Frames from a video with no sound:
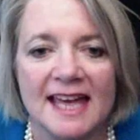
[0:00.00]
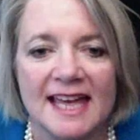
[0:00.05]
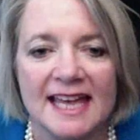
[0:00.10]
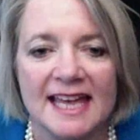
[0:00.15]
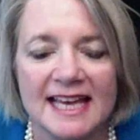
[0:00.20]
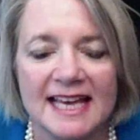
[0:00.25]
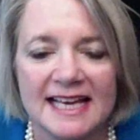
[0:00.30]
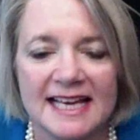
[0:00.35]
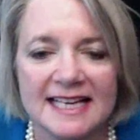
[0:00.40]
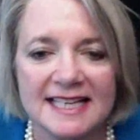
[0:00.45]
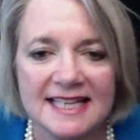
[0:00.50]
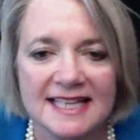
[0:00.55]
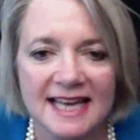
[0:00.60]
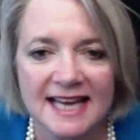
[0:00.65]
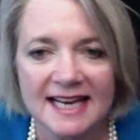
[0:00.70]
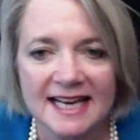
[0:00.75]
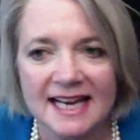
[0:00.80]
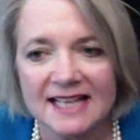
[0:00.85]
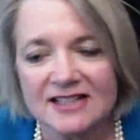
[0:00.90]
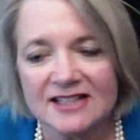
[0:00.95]
and
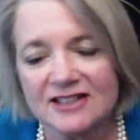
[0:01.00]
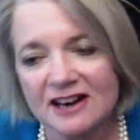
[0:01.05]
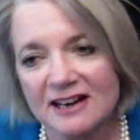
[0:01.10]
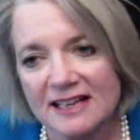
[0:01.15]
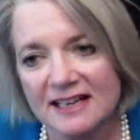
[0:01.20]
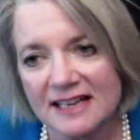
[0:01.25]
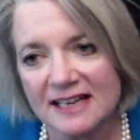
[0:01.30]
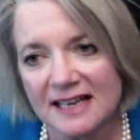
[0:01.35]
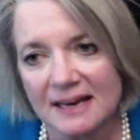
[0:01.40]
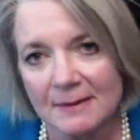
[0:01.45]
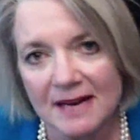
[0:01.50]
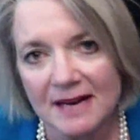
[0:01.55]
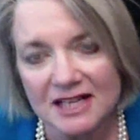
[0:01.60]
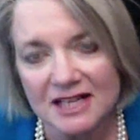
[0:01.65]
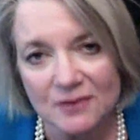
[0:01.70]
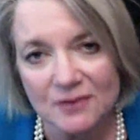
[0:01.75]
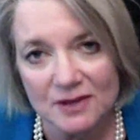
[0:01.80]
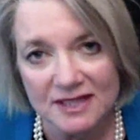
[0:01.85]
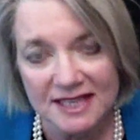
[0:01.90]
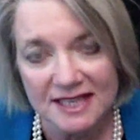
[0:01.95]
then starting
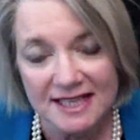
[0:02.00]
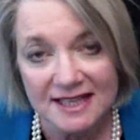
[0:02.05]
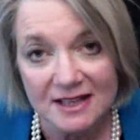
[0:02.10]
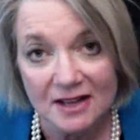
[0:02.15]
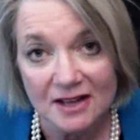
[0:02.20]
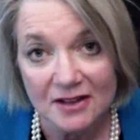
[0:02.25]
march 14th